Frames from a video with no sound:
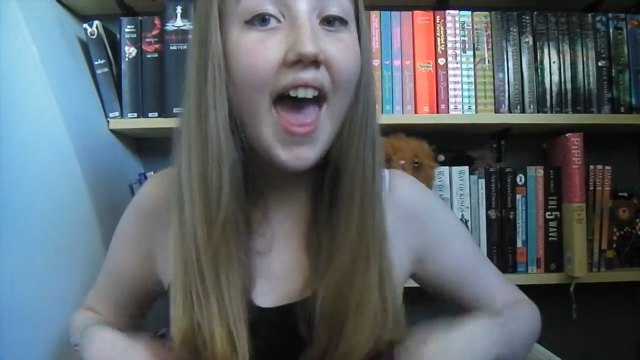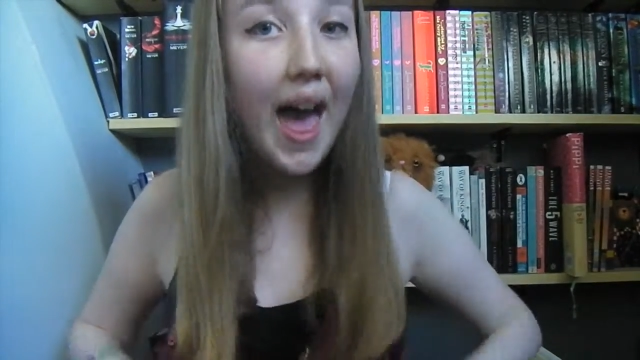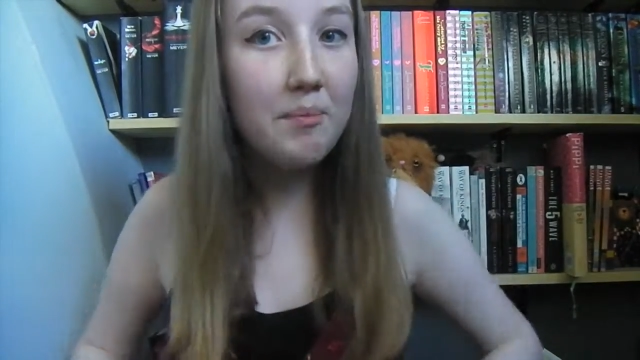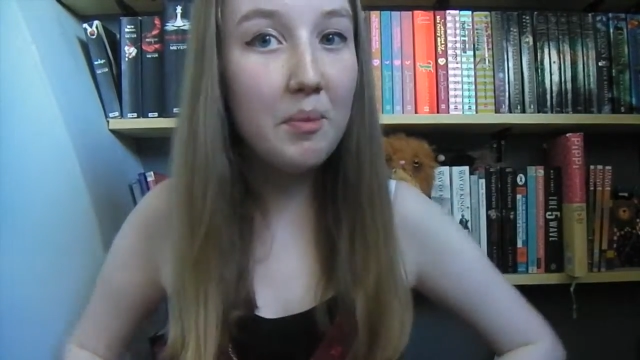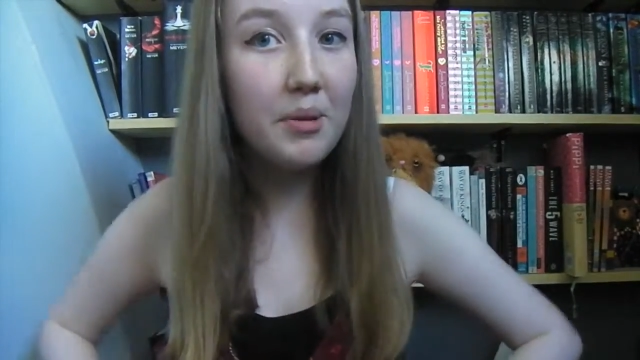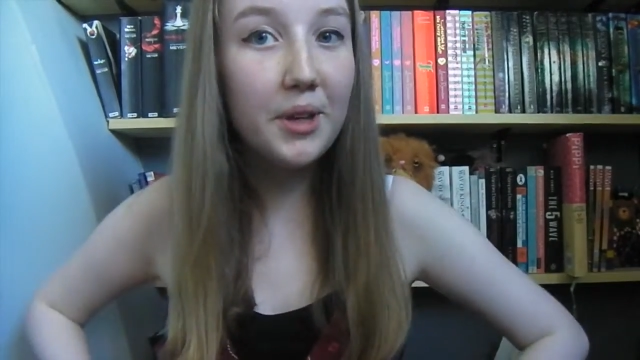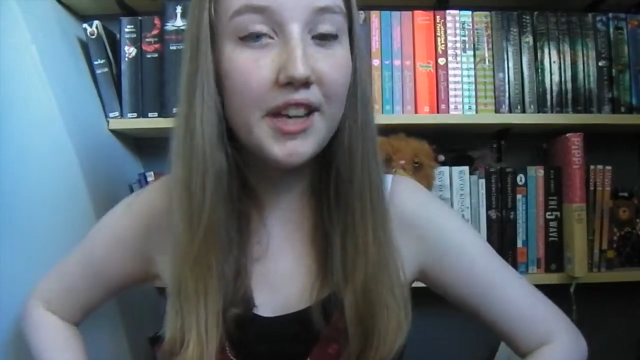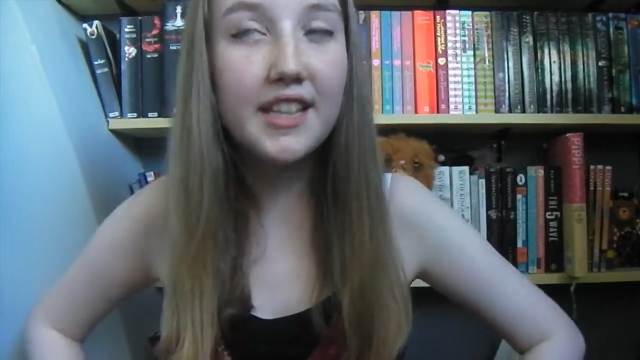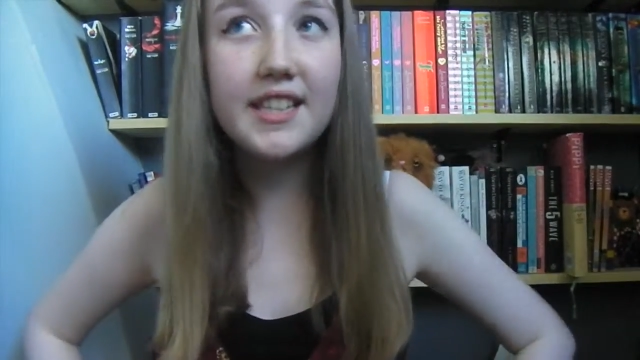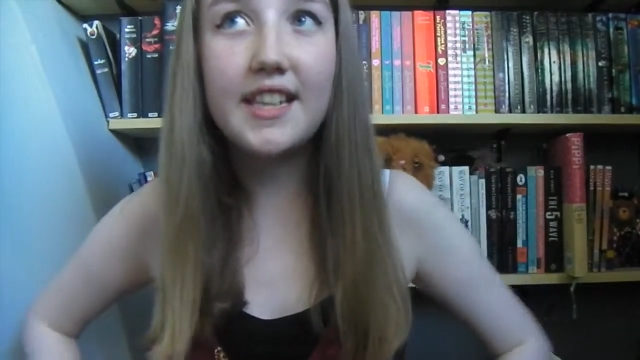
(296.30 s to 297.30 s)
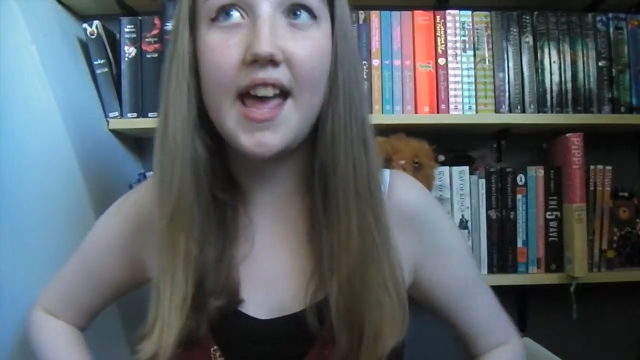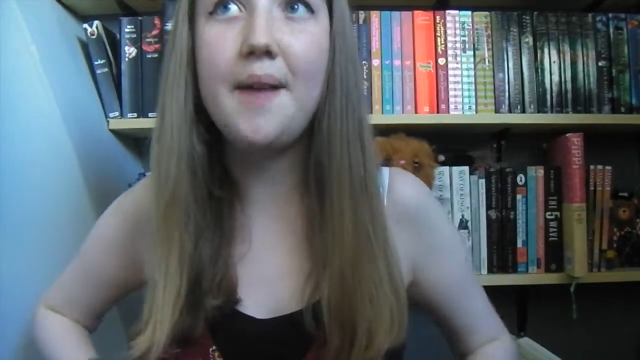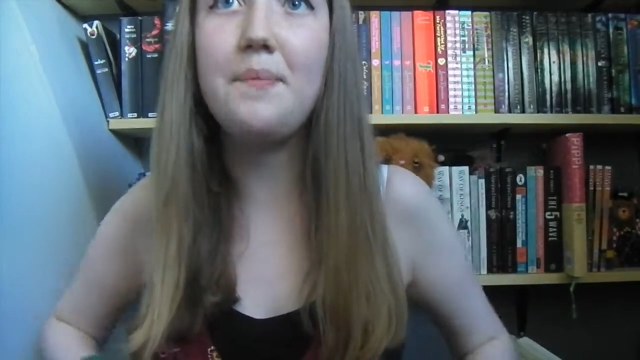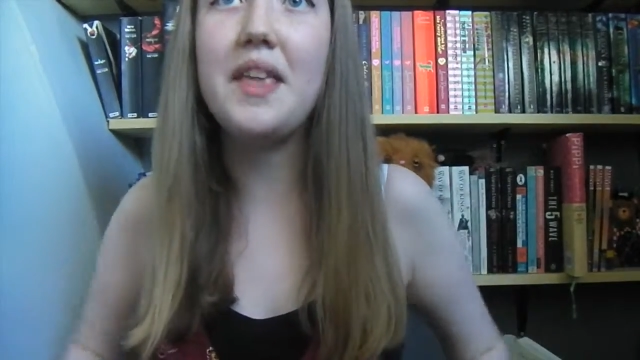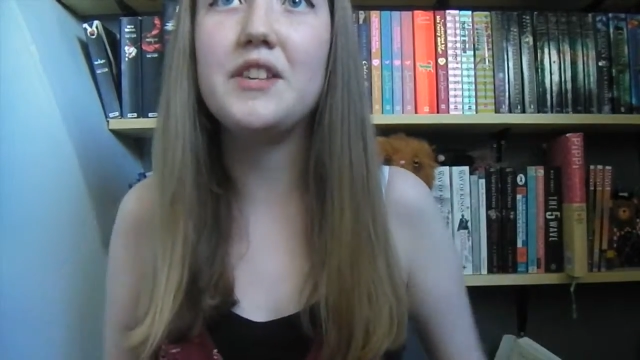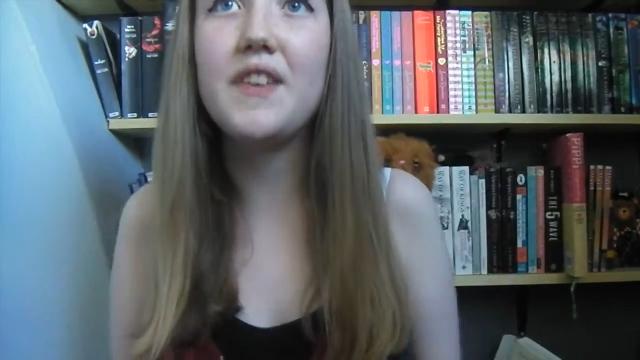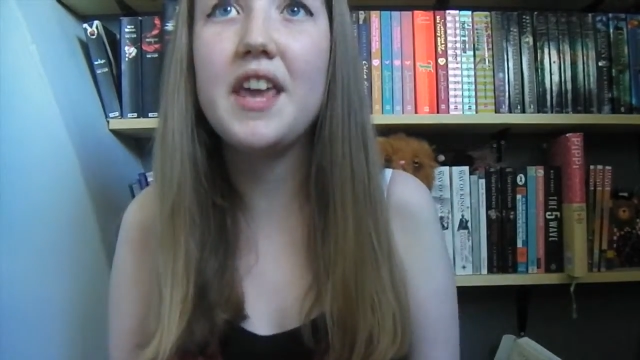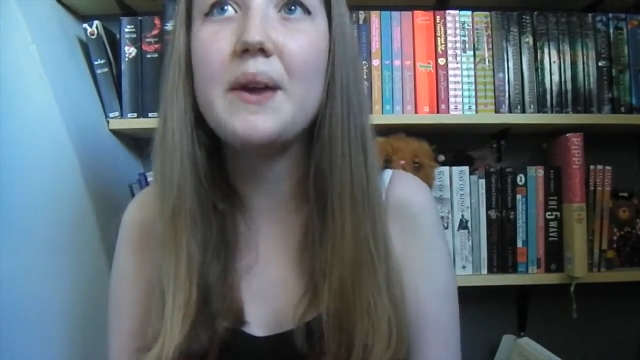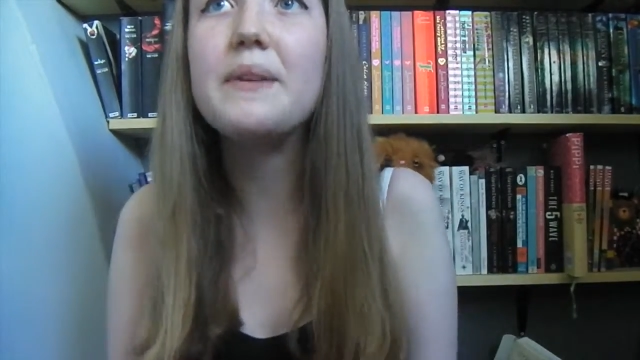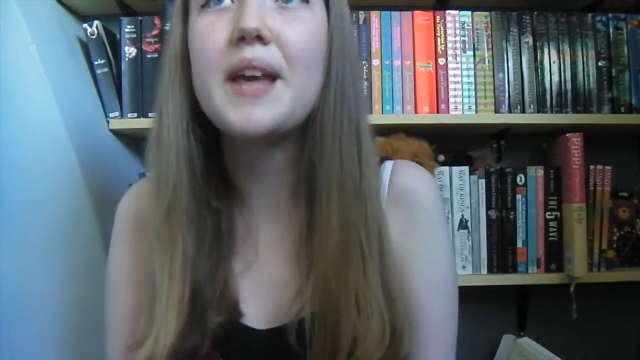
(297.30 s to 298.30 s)
Emma Books, his
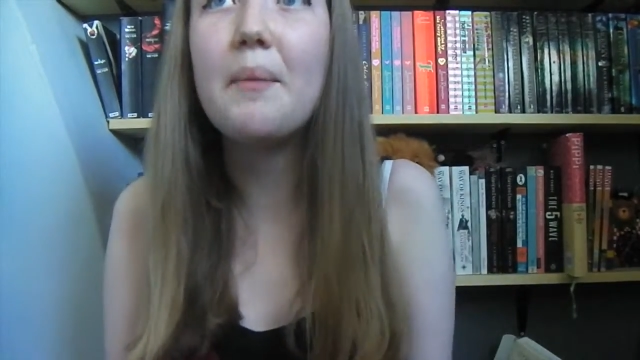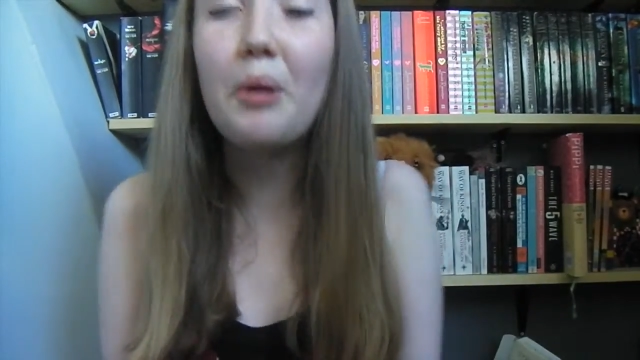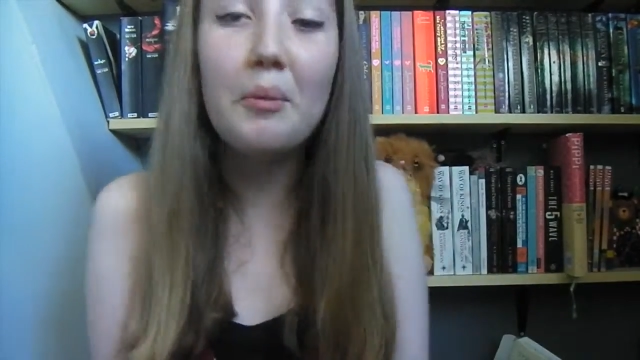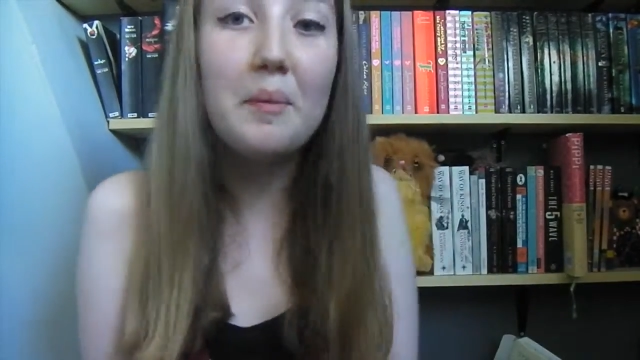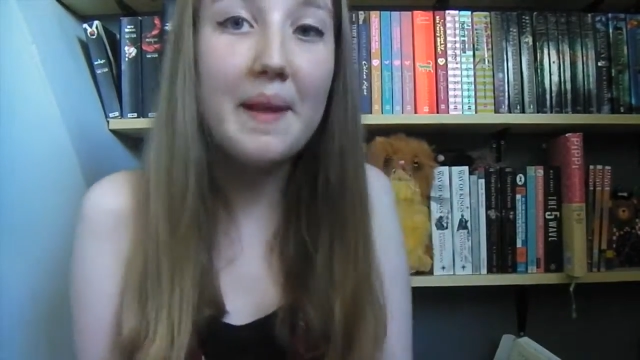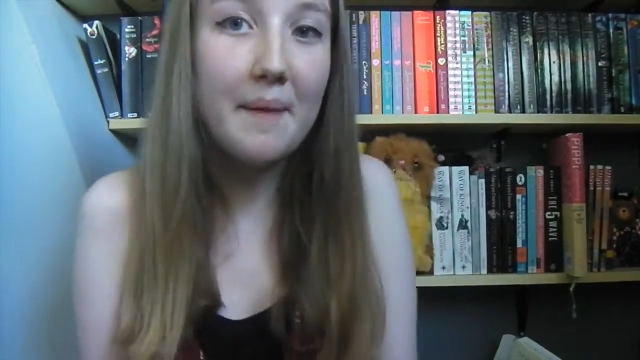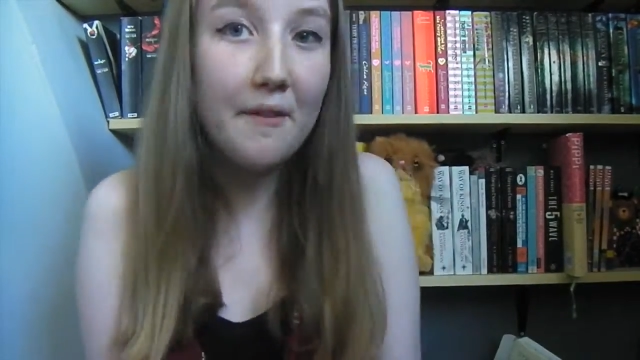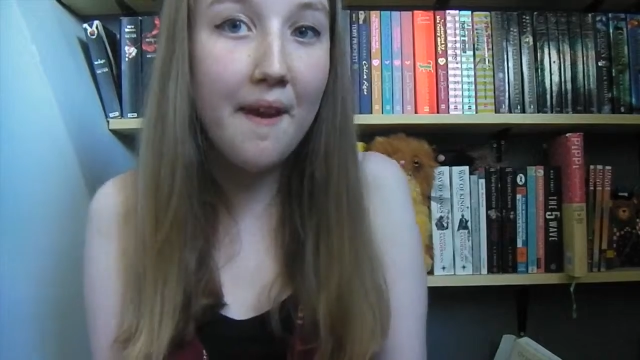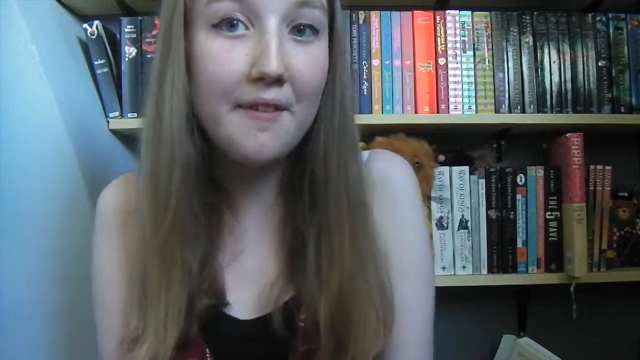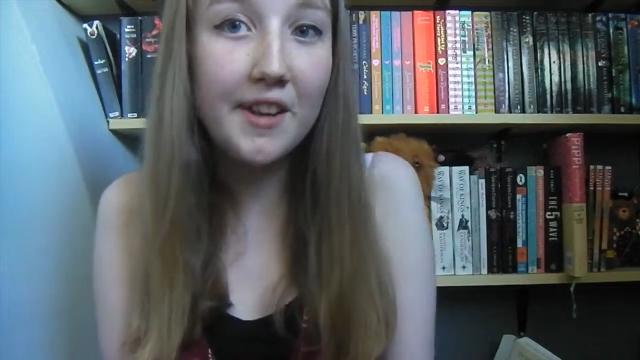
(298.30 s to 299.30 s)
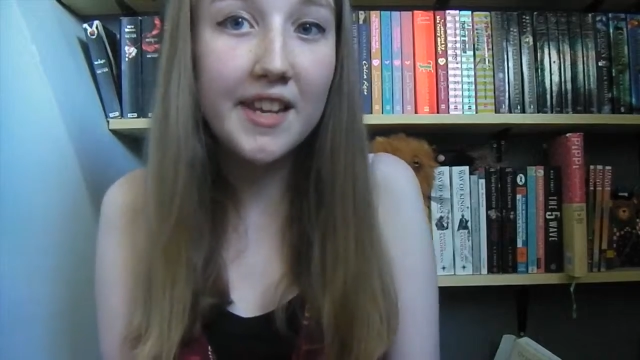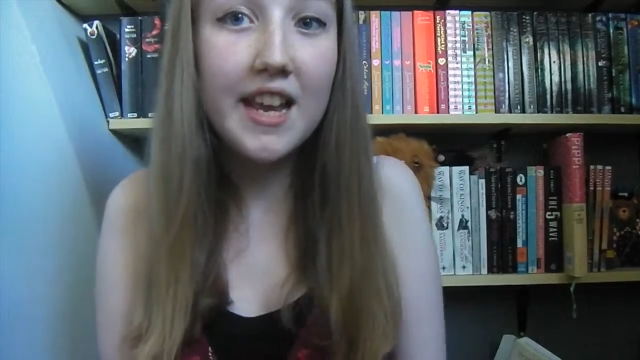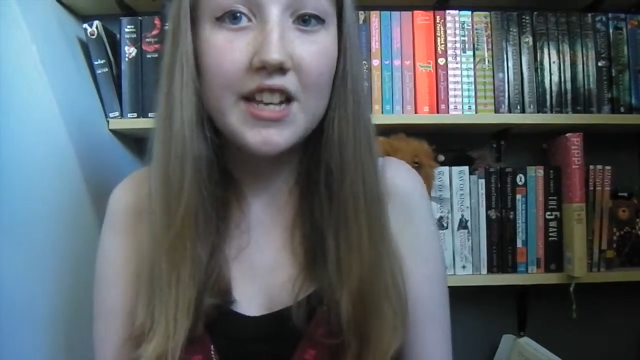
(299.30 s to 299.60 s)
videos are probably my favourites.